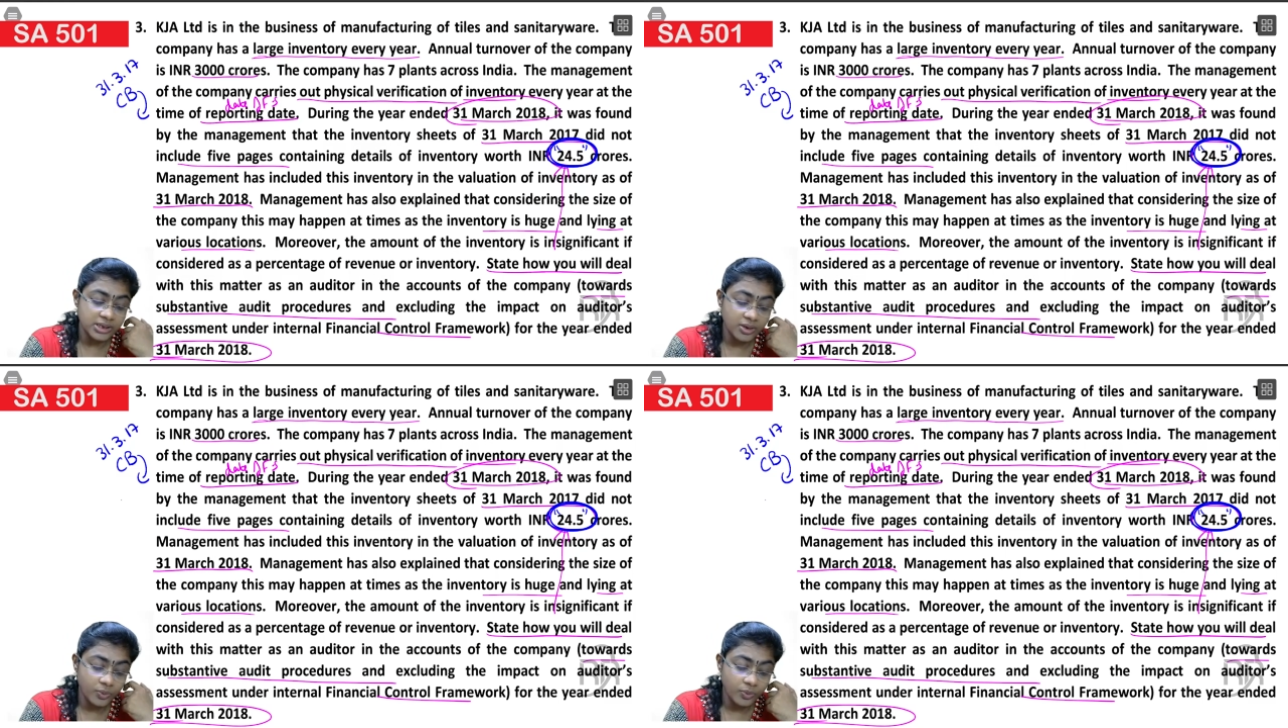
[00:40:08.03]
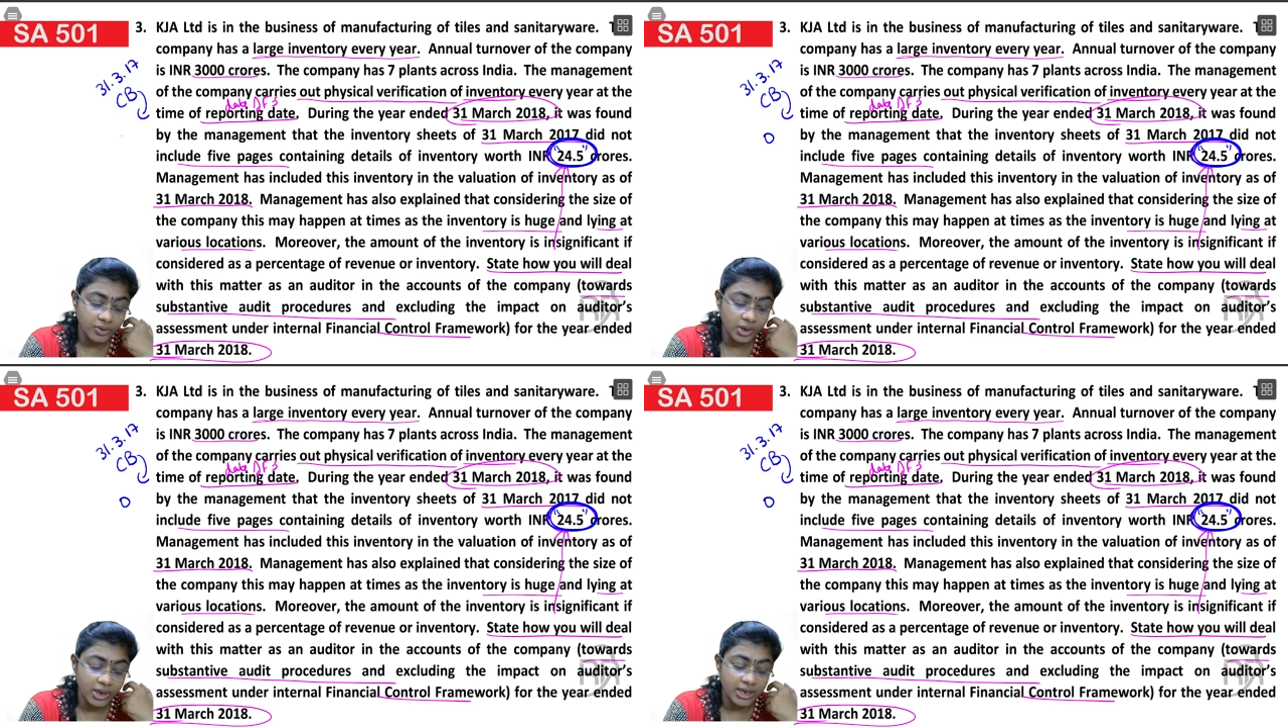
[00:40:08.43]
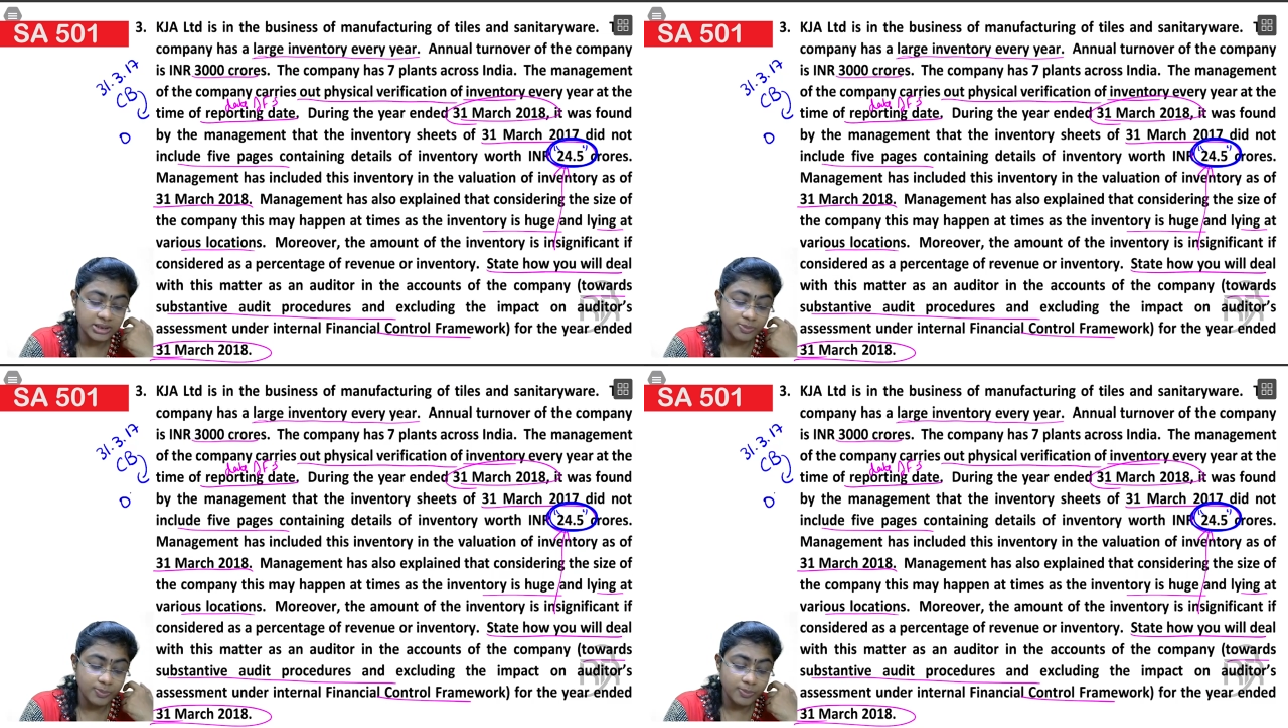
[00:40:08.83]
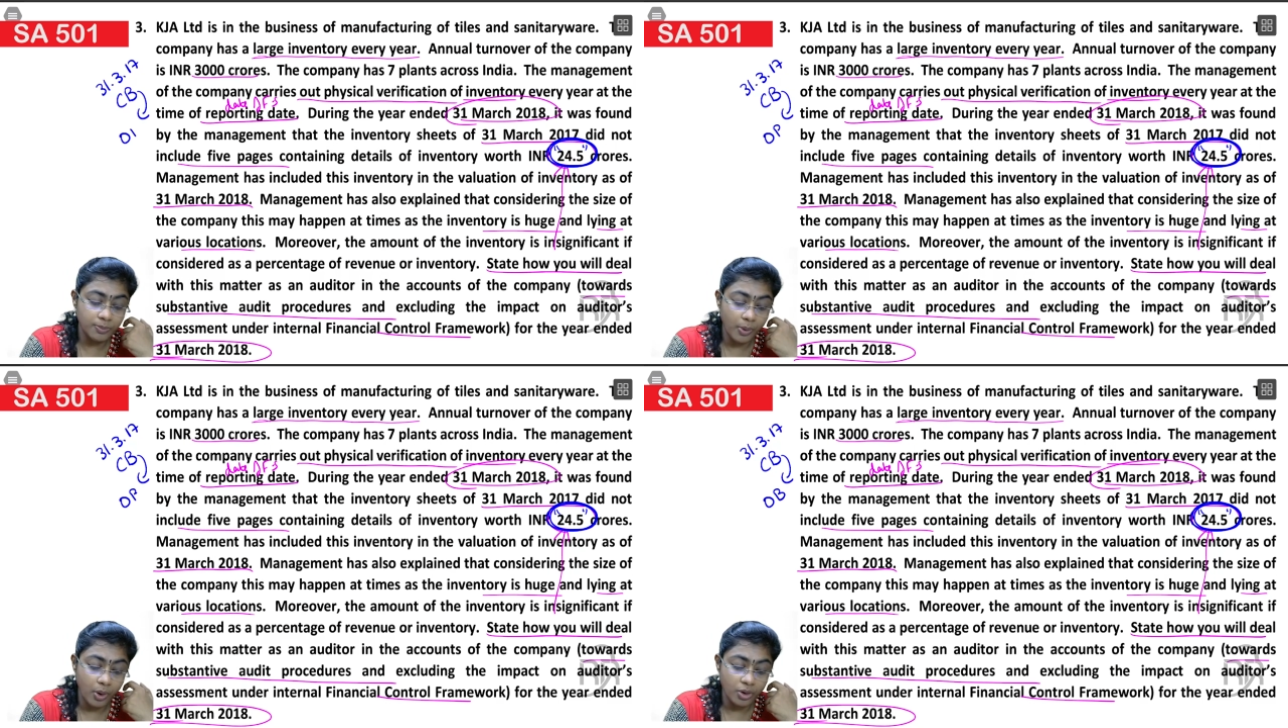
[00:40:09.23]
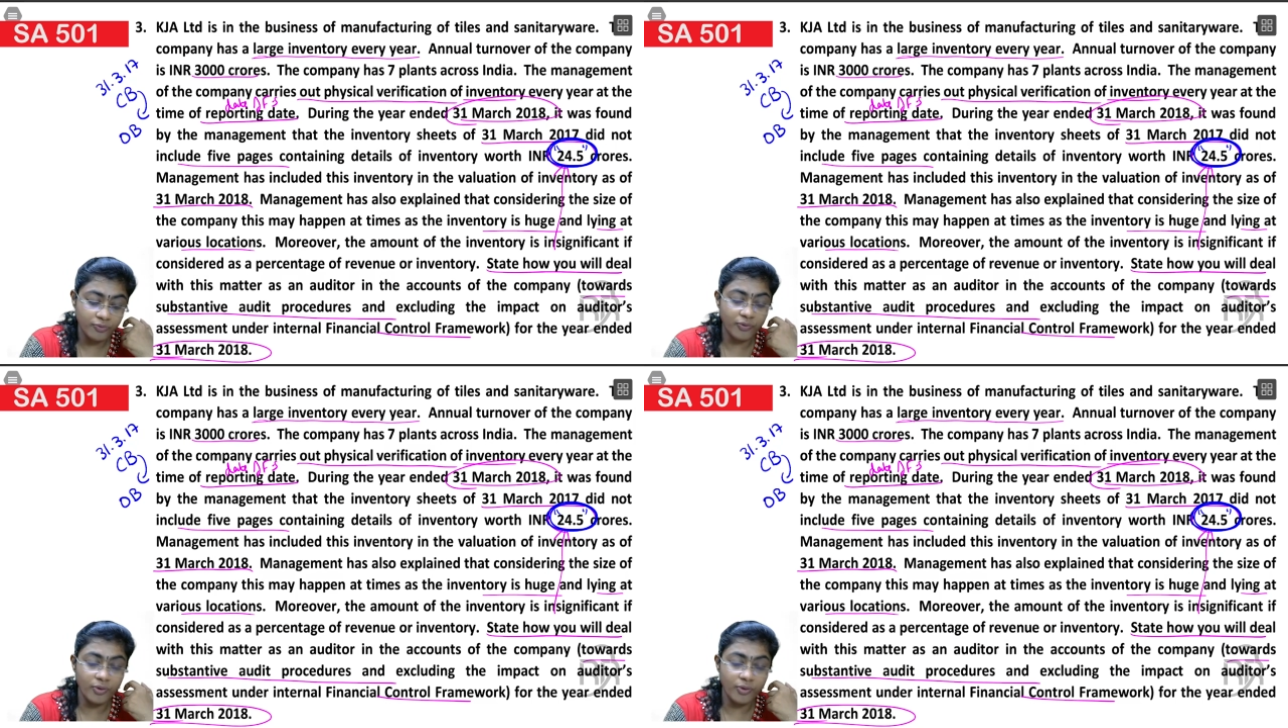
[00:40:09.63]
inventory has been brought
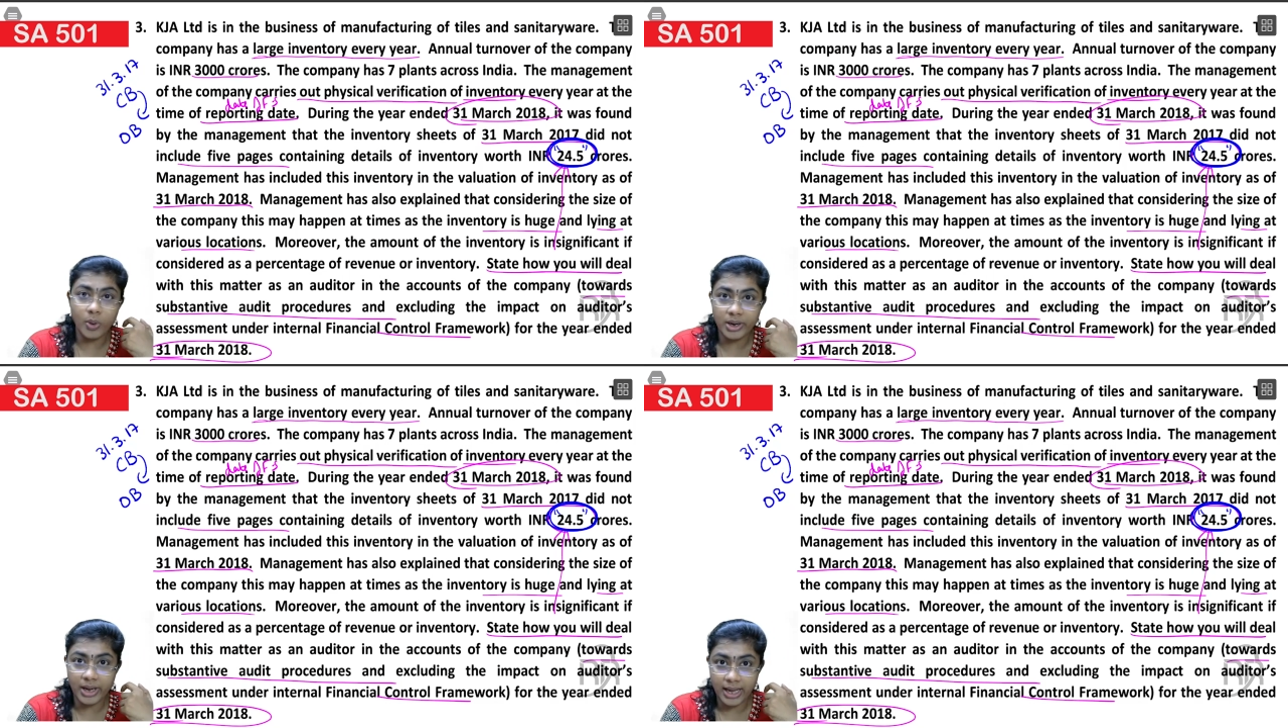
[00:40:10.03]
forward